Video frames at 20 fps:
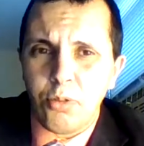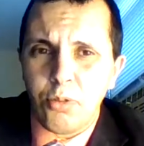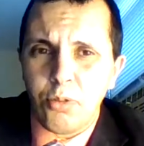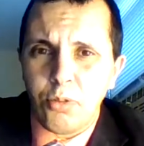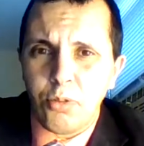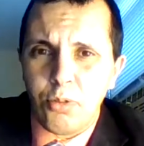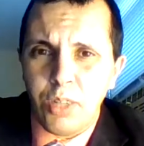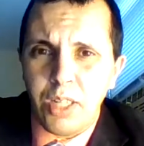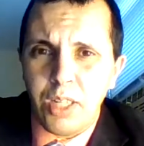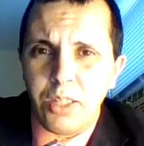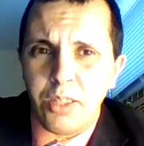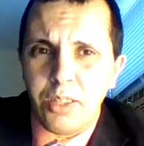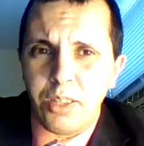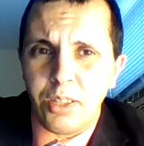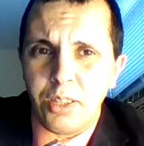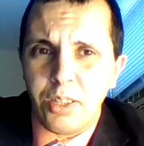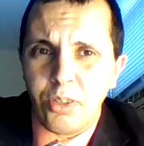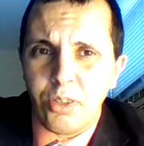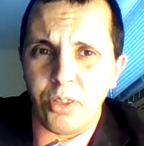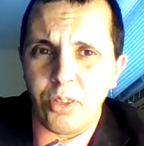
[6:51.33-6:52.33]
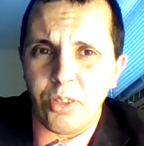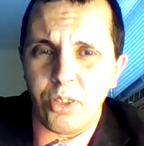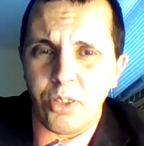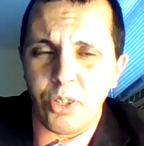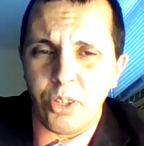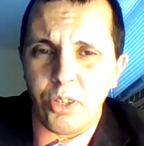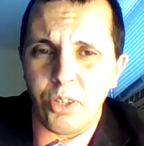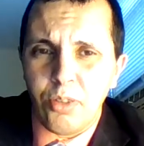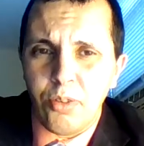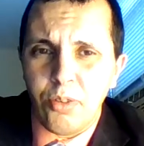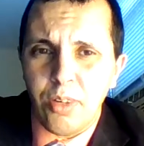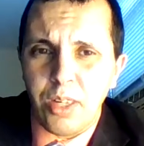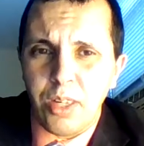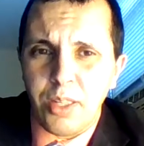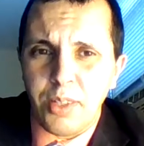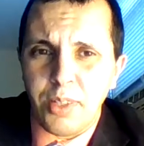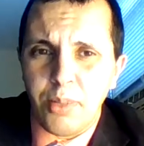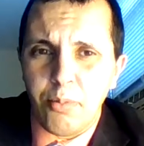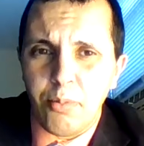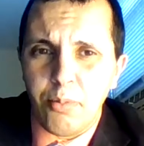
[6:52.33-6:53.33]
United Nations
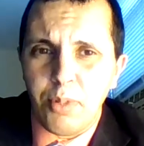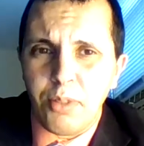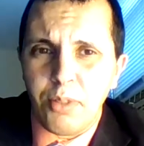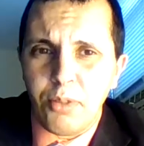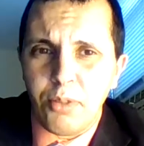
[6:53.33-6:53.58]
General Assembly,